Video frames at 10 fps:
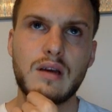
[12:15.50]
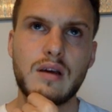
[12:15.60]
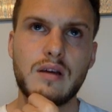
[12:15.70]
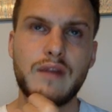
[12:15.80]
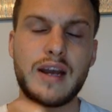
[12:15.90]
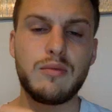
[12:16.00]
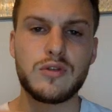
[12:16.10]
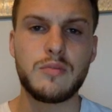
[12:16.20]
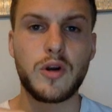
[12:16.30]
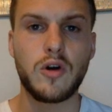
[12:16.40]
available
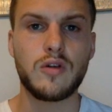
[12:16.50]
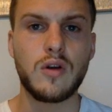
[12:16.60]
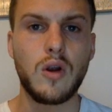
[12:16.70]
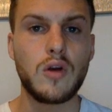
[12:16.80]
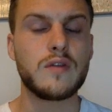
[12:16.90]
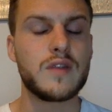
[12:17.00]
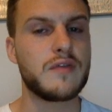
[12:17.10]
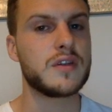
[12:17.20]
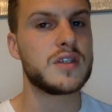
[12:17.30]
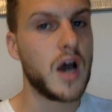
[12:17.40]
to put on lots of
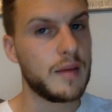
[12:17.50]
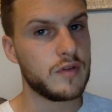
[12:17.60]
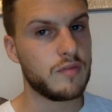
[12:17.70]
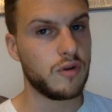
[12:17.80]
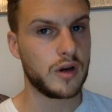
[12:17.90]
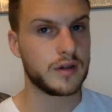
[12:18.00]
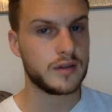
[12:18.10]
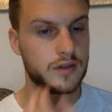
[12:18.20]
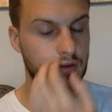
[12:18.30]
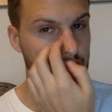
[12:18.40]
different types of products.
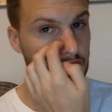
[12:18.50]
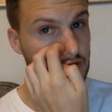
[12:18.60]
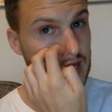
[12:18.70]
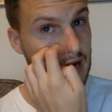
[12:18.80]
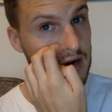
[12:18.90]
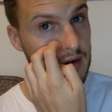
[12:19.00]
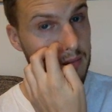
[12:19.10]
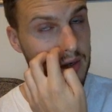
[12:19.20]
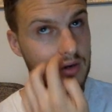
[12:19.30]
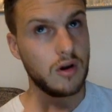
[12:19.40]
So still generic,
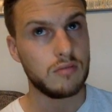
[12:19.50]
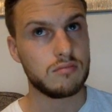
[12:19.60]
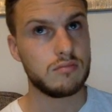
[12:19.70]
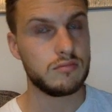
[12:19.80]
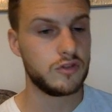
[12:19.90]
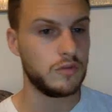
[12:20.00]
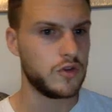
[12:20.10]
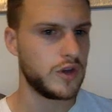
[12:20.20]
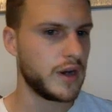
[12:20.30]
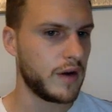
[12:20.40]
but not super
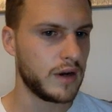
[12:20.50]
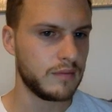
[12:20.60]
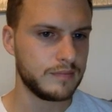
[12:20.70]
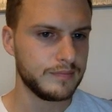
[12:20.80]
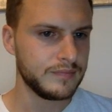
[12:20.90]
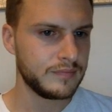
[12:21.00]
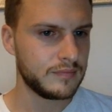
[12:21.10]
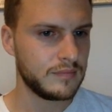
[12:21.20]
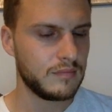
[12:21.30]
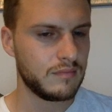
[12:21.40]
generic.
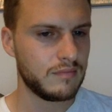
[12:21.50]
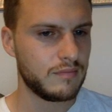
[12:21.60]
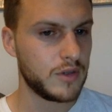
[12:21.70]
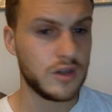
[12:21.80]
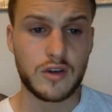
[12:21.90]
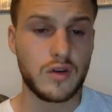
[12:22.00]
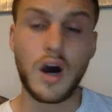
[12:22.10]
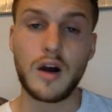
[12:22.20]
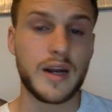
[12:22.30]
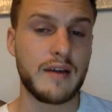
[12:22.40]
But no, you
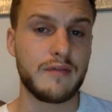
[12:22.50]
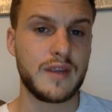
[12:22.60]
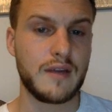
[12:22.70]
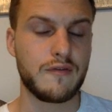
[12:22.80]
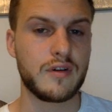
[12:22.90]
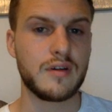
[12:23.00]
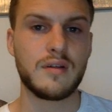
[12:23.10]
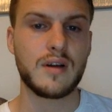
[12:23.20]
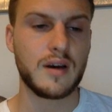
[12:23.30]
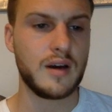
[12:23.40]
can't have different
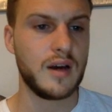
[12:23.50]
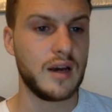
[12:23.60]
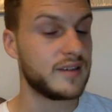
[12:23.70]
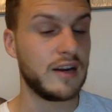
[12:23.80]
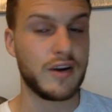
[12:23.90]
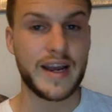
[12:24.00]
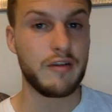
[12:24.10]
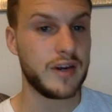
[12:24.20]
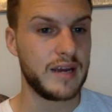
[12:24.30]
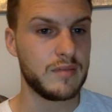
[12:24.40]
seller
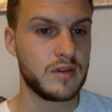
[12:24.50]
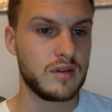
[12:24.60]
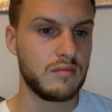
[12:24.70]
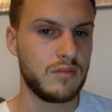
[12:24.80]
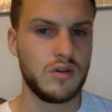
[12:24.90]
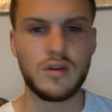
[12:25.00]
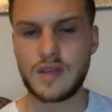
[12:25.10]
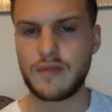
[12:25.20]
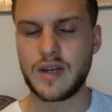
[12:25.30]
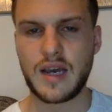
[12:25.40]
account names, but you can
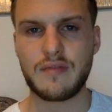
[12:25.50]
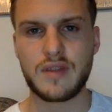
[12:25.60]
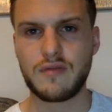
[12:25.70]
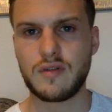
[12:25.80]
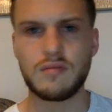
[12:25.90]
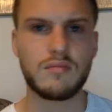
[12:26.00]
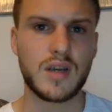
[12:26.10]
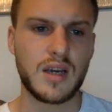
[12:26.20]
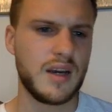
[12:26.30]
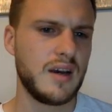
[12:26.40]
definitely have different,
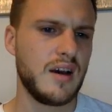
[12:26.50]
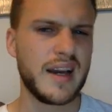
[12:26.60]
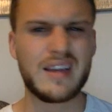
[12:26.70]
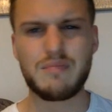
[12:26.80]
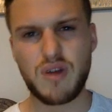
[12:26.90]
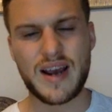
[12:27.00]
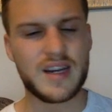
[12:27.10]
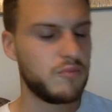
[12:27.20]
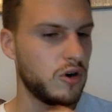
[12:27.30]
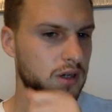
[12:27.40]
I guess,
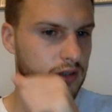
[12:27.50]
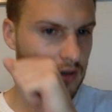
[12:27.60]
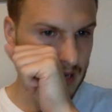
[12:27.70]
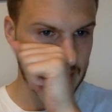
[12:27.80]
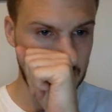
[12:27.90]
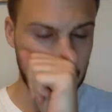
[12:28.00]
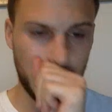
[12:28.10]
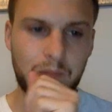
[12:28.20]
branded products you can do.